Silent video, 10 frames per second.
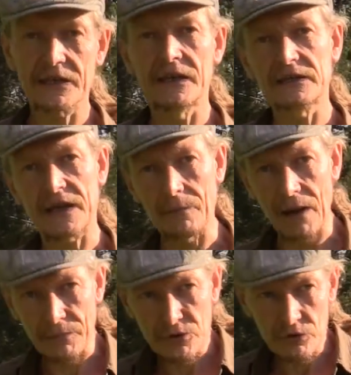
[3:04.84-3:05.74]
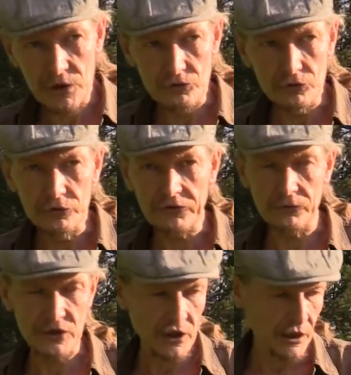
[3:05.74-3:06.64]
and come up to the roots
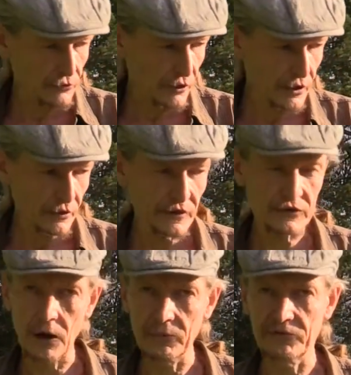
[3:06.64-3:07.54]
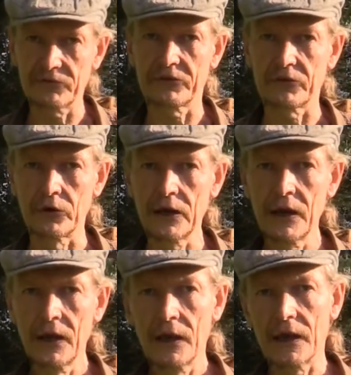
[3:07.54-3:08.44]
which are growing on the top of the soil,
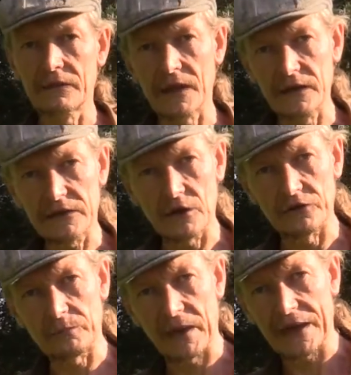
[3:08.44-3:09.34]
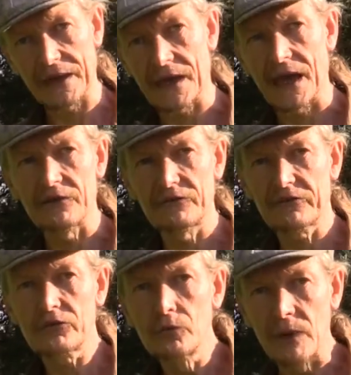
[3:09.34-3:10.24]
and then it goes back again if
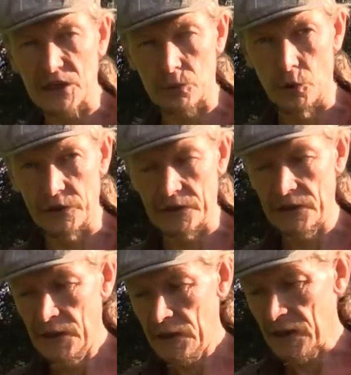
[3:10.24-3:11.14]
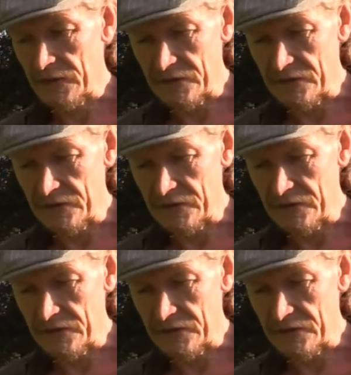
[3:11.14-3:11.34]
it's too much water. And